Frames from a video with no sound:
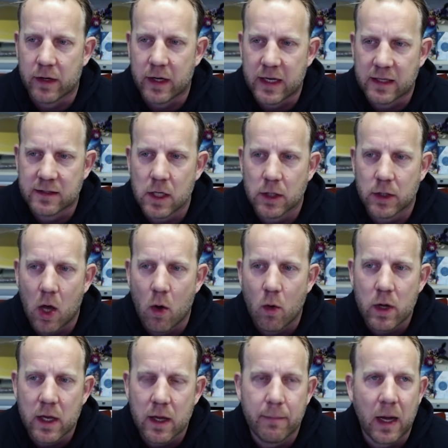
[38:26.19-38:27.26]
And that's not
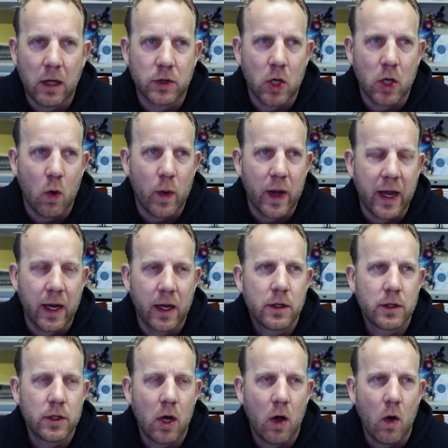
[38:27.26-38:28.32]
only about knowing,
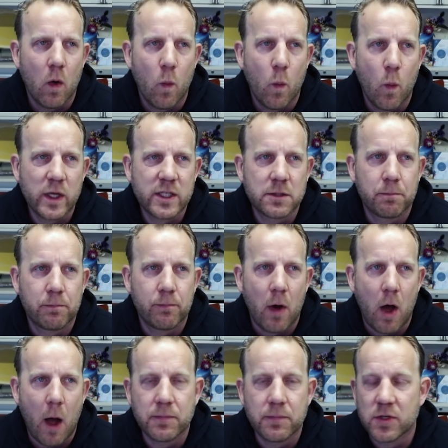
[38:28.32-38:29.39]
which
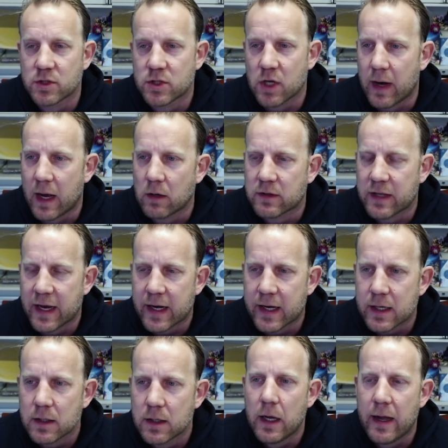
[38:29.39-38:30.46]
options are out
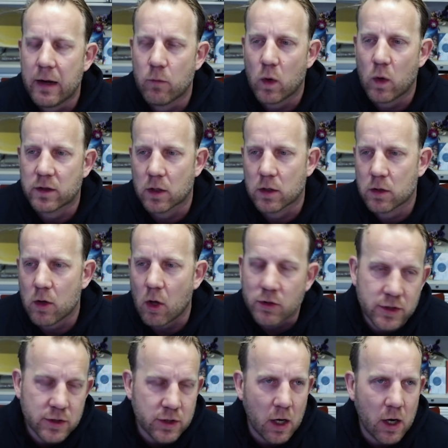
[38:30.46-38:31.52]
there and what the
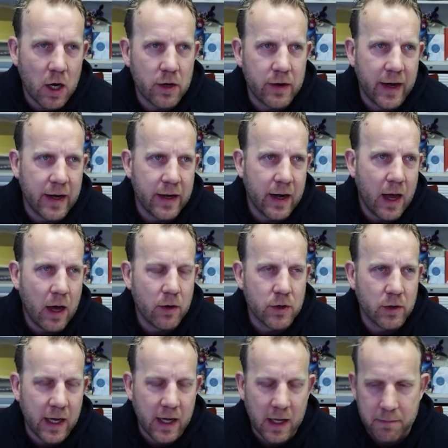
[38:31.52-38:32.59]
costs are and how
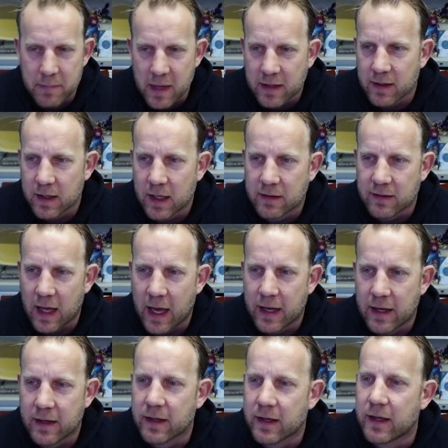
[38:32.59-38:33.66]
you get admitted
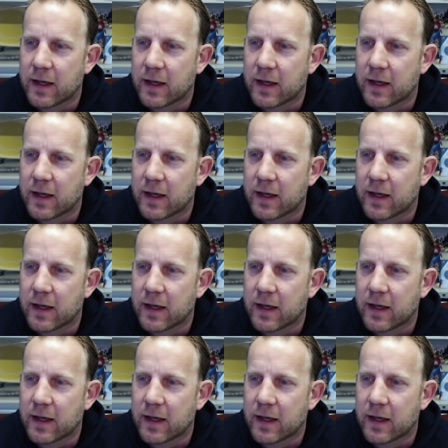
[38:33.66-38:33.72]
and